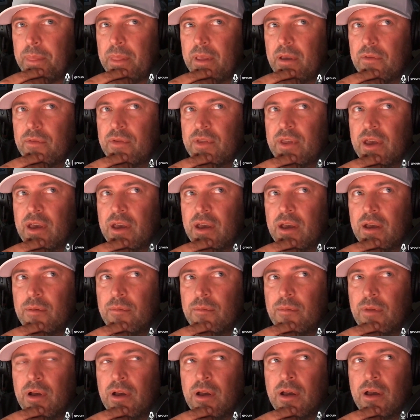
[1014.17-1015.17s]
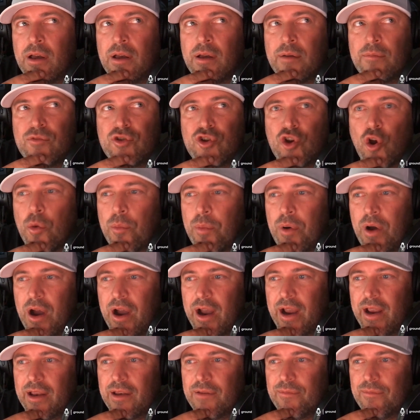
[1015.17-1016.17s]
the Joe
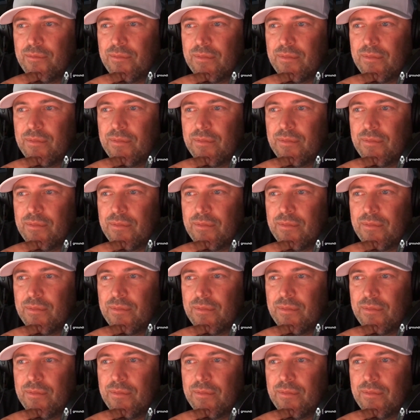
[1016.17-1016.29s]
Pine,